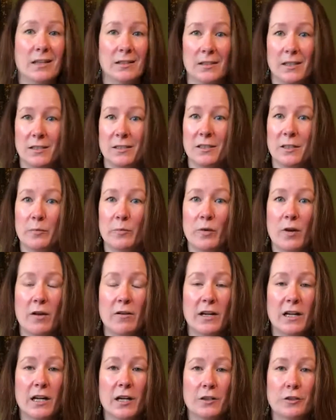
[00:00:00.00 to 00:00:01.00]
in
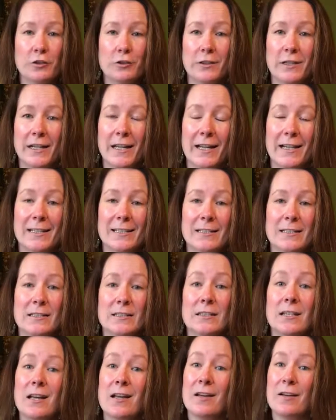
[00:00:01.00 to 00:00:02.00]
contemporary country
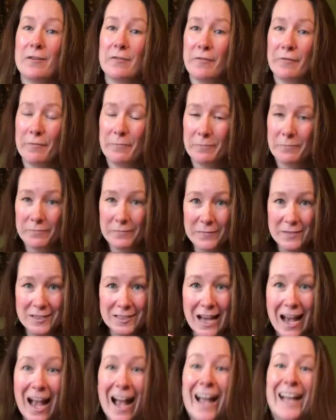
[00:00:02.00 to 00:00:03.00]
is
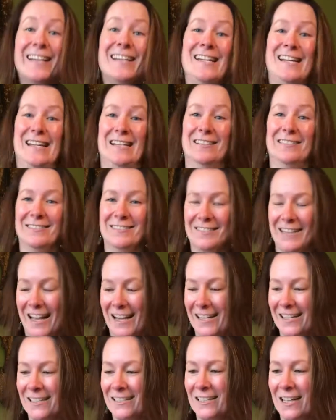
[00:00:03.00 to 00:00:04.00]
tiny,
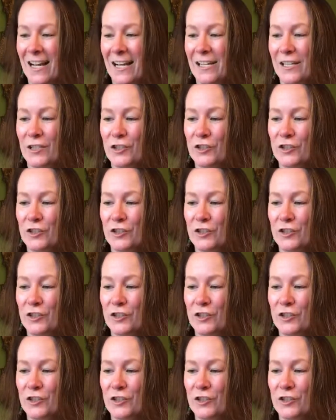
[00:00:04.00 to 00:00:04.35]
tiny, tiny.